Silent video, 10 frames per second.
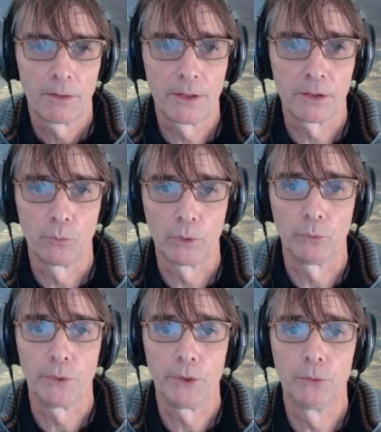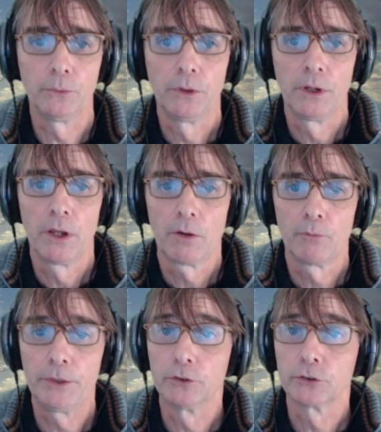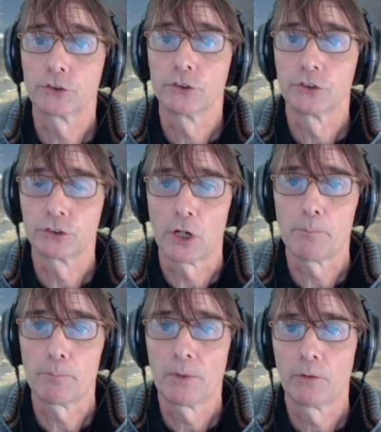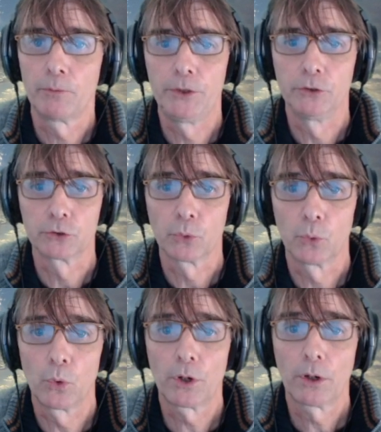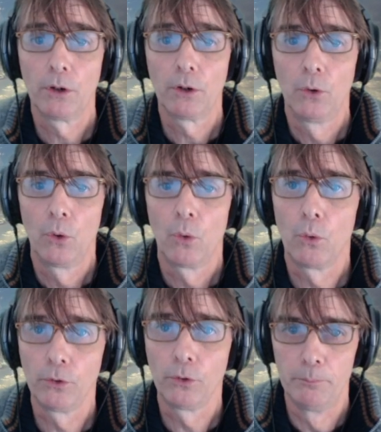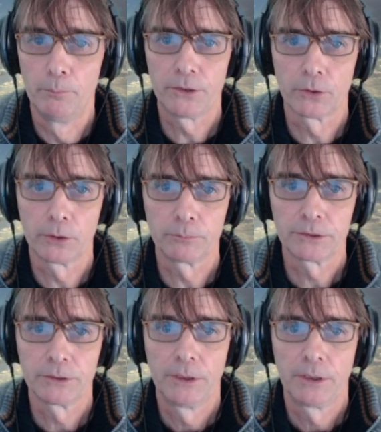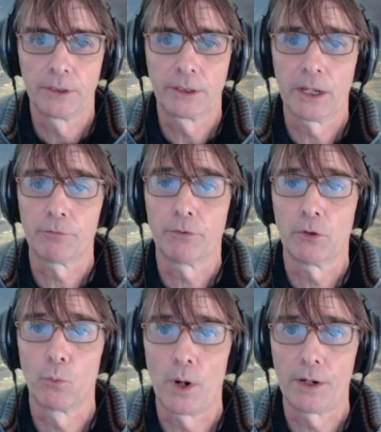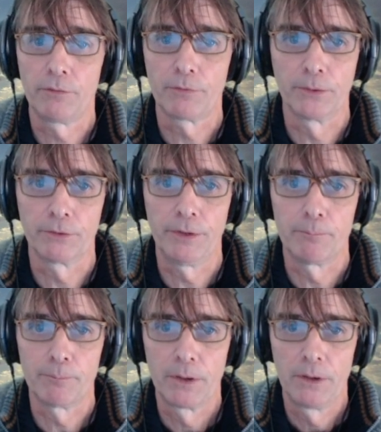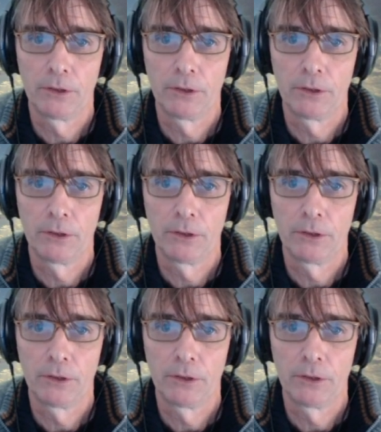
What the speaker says: Then what do? We just sum, we just OR all the min terms that have a 1 in front of them.